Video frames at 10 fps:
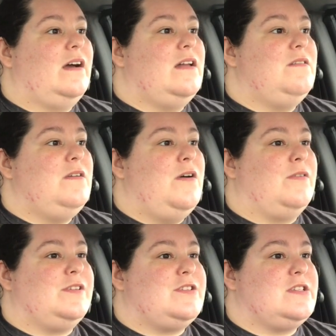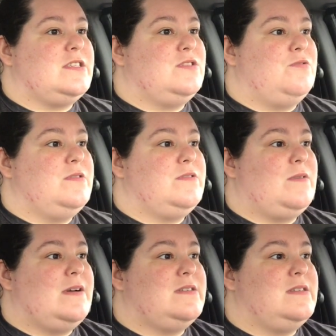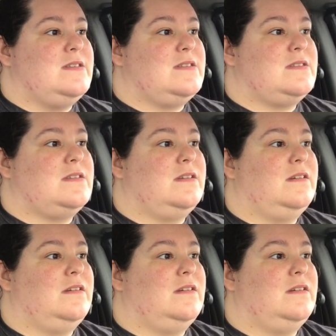I don't know, it's just Toys R Us is,